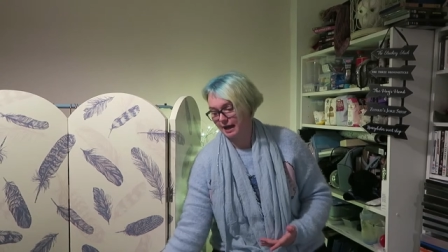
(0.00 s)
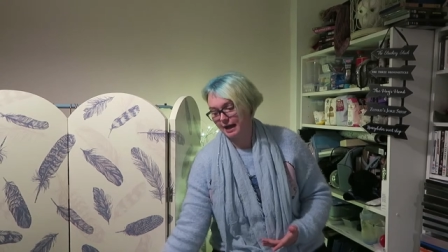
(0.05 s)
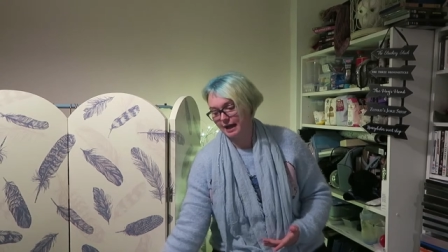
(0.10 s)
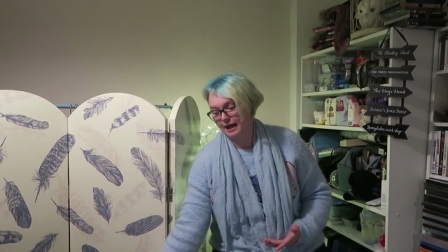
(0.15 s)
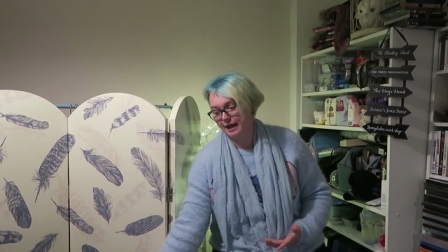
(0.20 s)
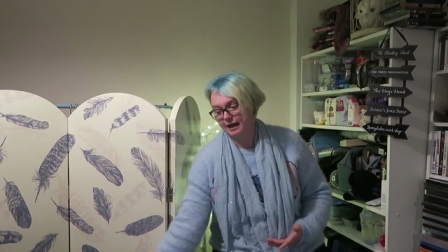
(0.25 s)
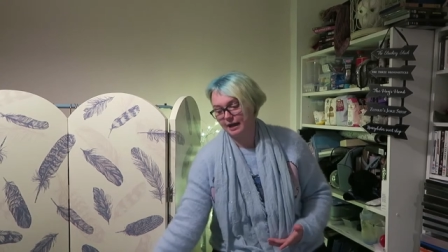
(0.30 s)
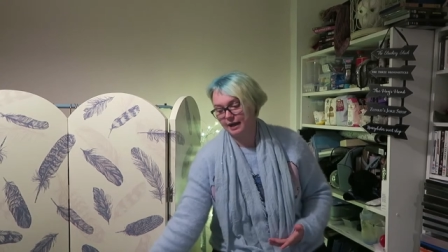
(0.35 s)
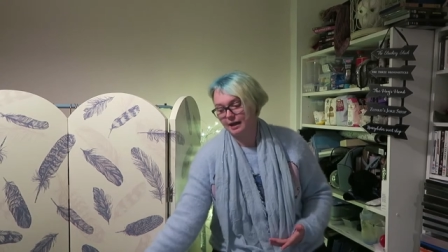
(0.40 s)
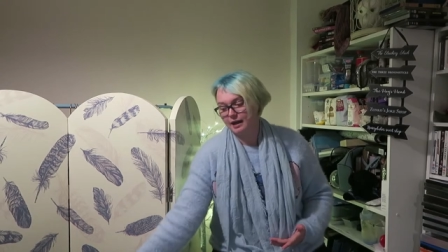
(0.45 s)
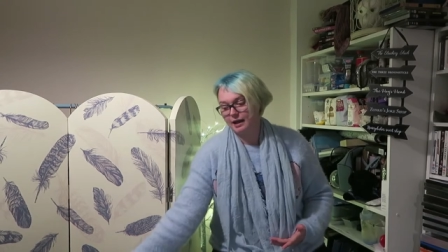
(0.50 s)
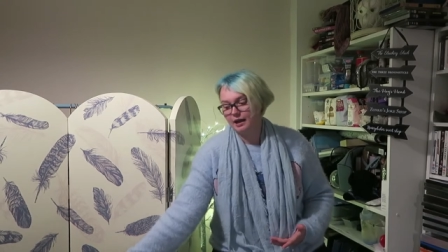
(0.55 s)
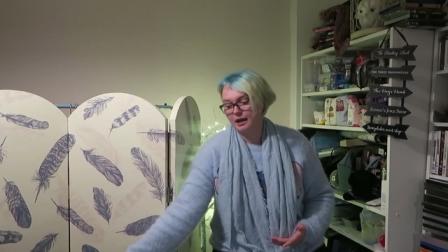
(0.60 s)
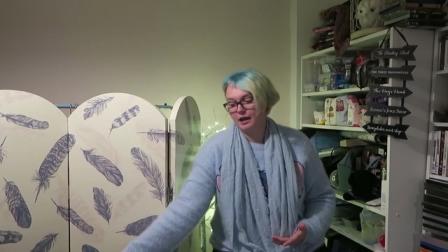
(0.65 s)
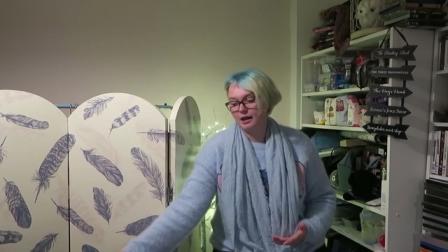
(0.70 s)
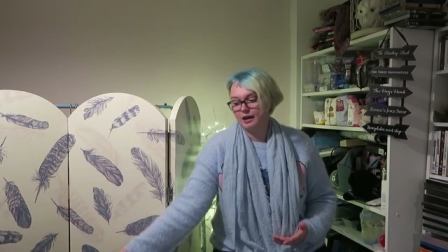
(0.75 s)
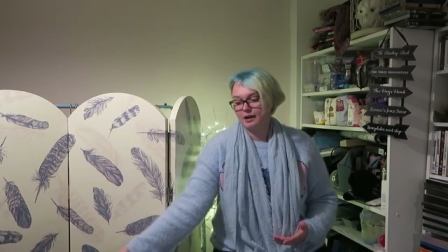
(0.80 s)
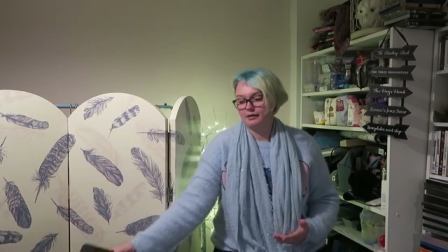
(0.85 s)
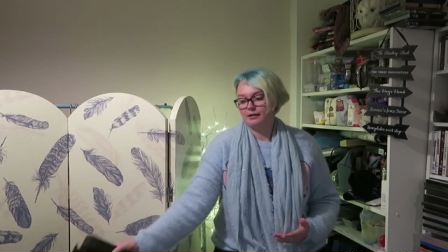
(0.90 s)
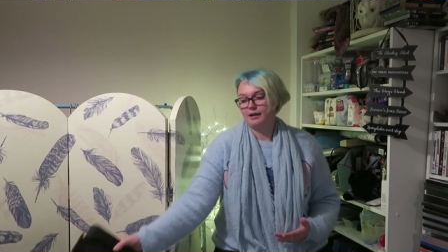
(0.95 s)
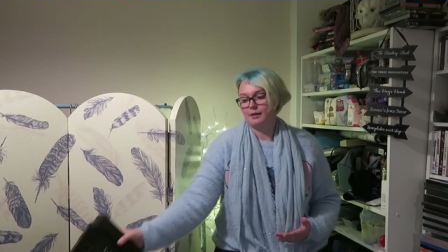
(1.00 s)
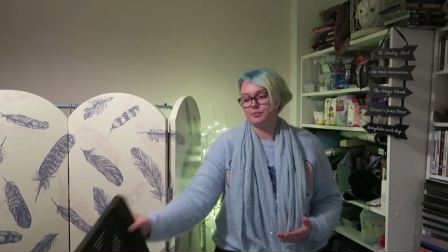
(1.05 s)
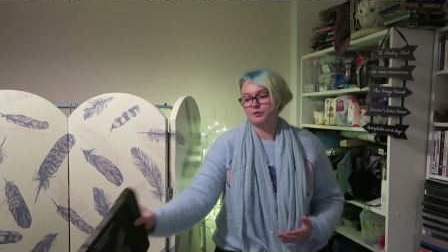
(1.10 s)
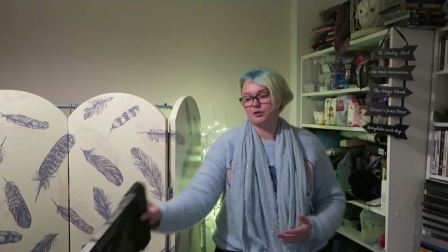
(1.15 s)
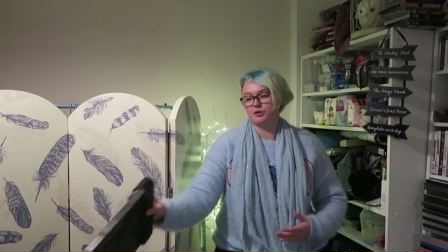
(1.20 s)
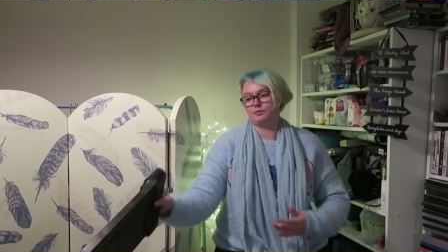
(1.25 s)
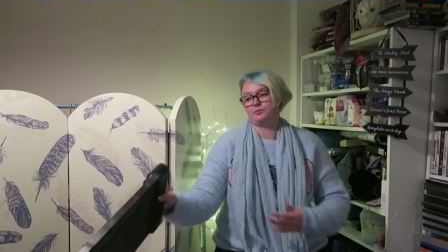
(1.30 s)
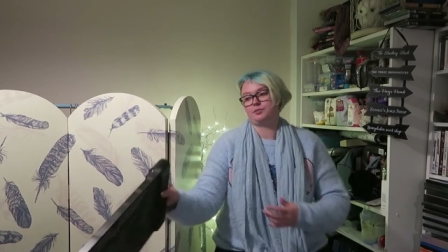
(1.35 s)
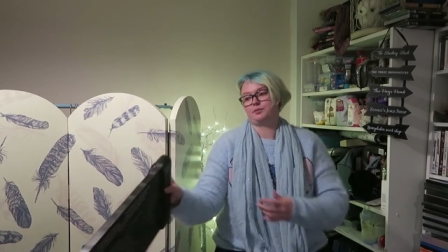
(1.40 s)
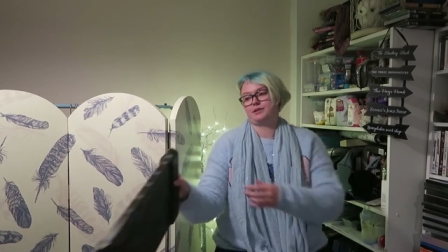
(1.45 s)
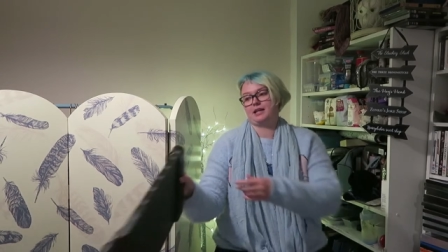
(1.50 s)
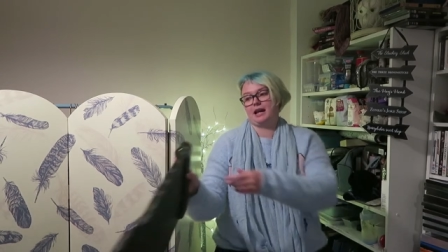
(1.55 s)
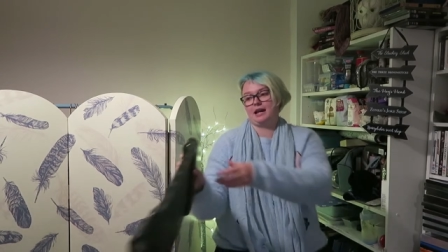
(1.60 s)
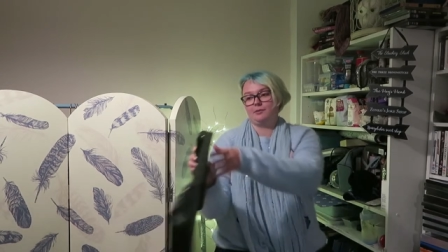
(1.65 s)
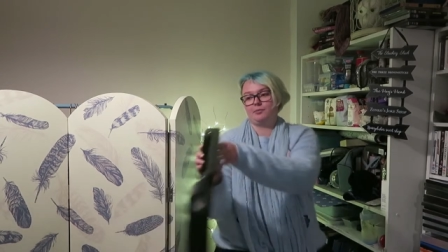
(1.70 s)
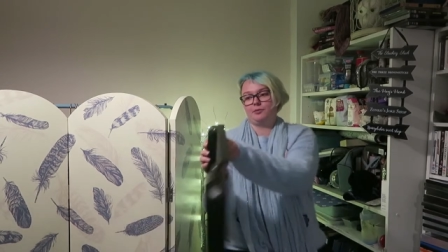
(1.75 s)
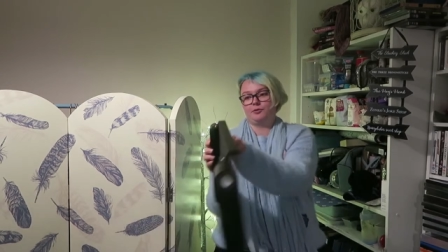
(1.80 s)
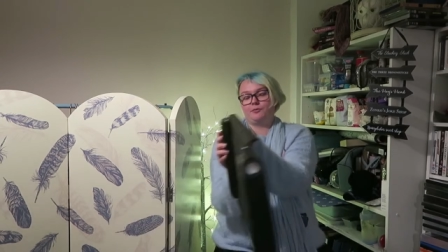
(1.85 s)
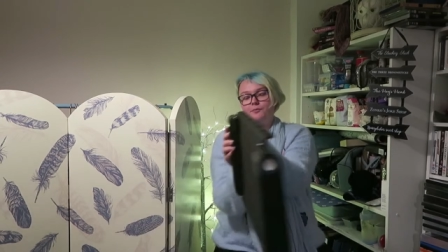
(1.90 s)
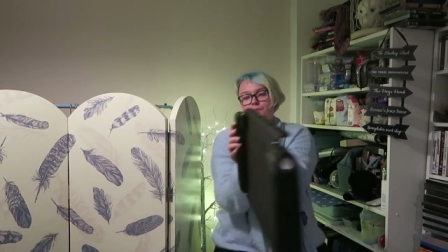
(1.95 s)
a laptop
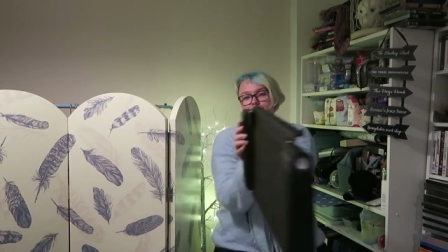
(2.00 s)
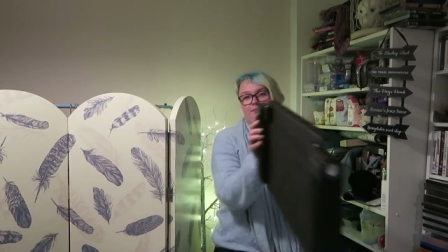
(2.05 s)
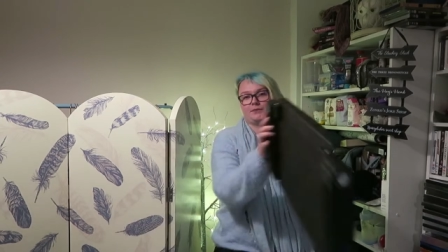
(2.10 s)
table.